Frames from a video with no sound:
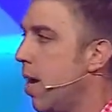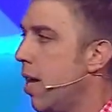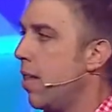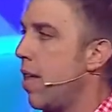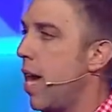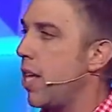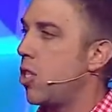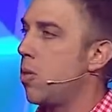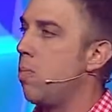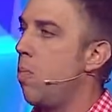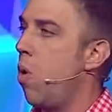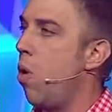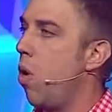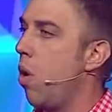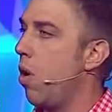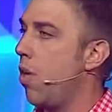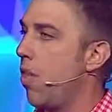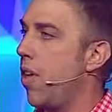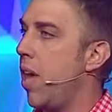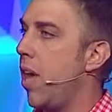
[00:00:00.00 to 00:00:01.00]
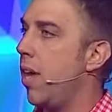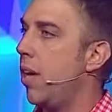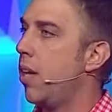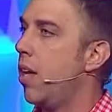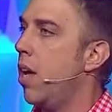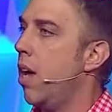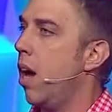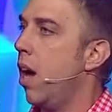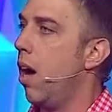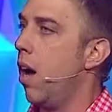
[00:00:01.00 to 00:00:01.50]
That's more than
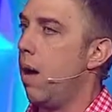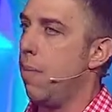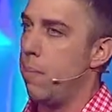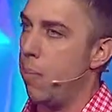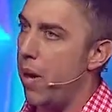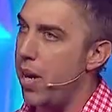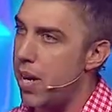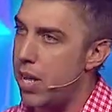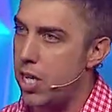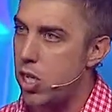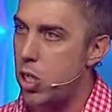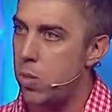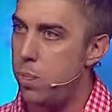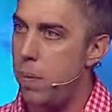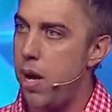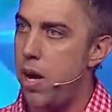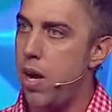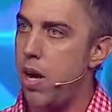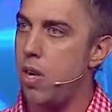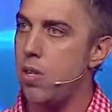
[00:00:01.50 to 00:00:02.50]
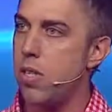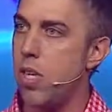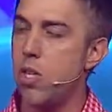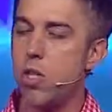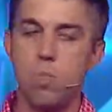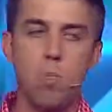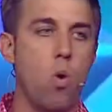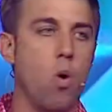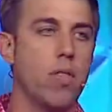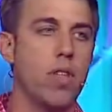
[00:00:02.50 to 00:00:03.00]
uh, Britney Spears,
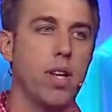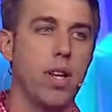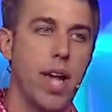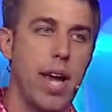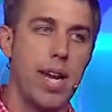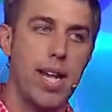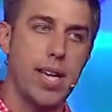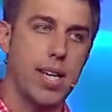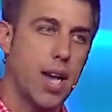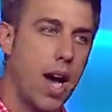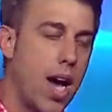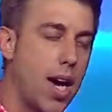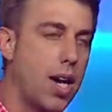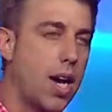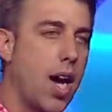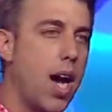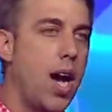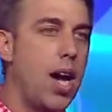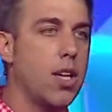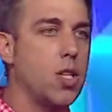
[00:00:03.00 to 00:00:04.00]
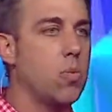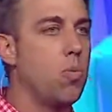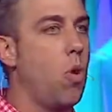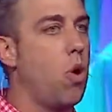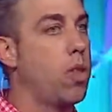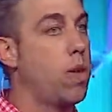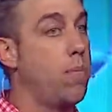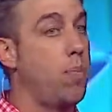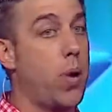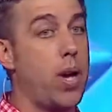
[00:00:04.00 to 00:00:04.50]
it's more than Lady Gaga, it's
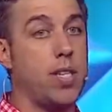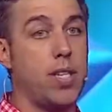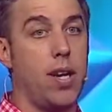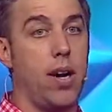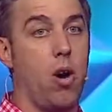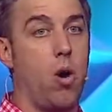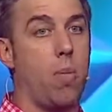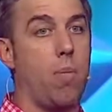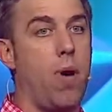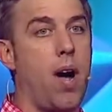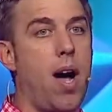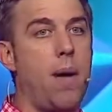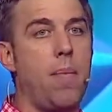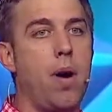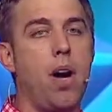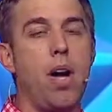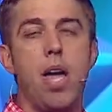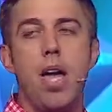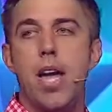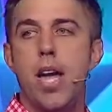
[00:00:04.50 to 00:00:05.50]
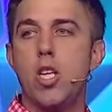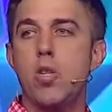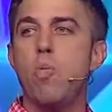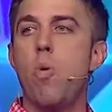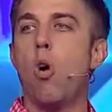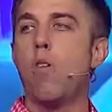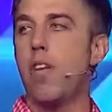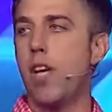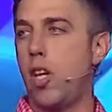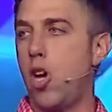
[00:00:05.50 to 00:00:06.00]
more than President Obama, it's
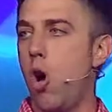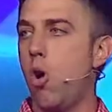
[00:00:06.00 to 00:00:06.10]
more than